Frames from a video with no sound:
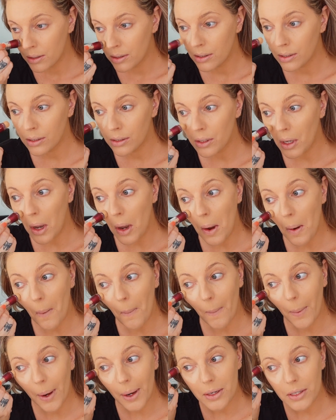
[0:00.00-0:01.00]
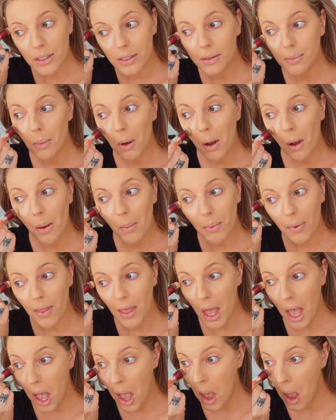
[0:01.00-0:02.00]
So I just pop
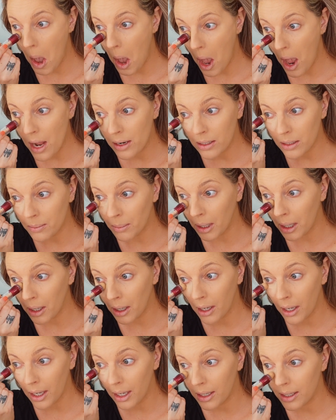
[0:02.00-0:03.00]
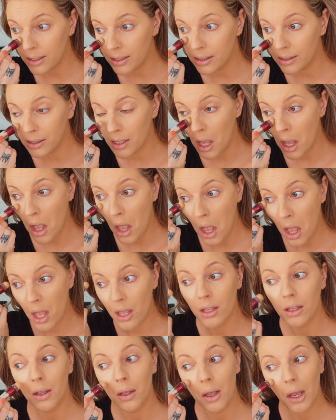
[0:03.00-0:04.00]
that under my eyes.
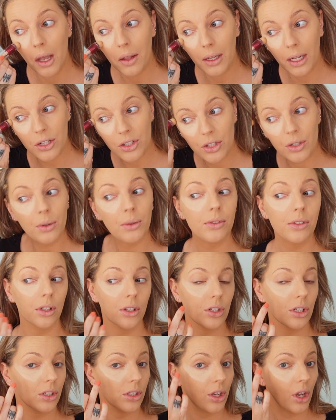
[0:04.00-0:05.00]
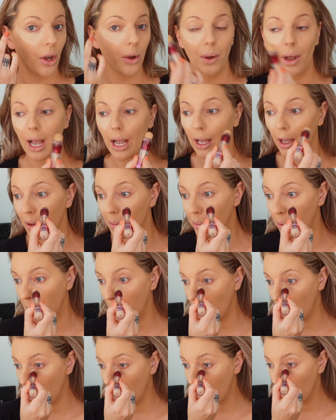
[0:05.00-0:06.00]
And I do also just go up
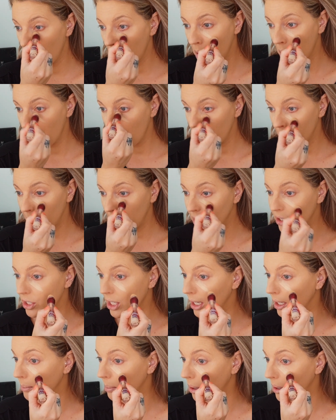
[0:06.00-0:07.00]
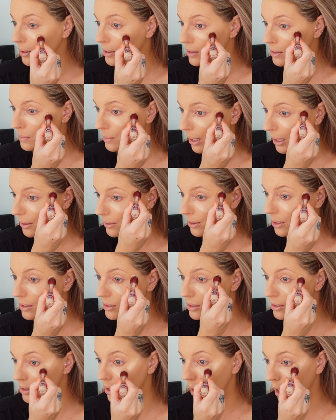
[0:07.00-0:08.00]
my cheekbone as well,
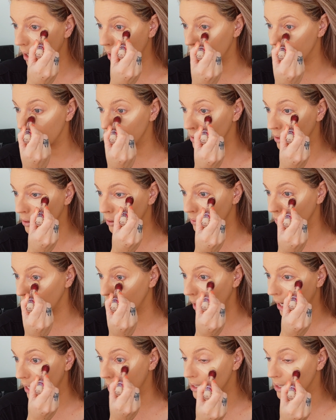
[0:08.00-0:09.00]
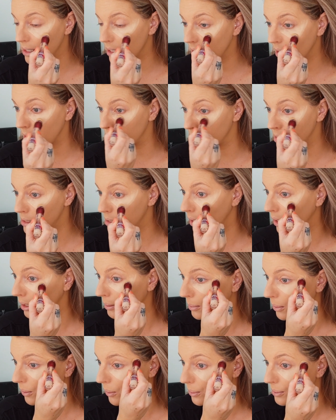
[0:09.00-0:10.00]
because this is a great concealer
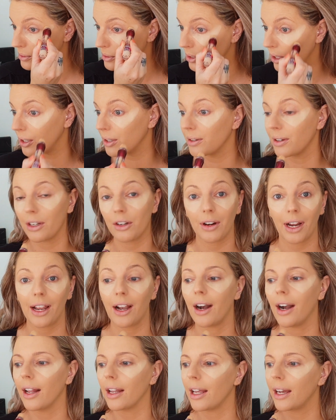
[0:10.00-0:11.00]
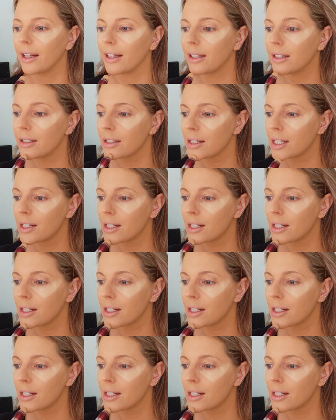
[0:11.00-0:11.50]
but also a great highlighter.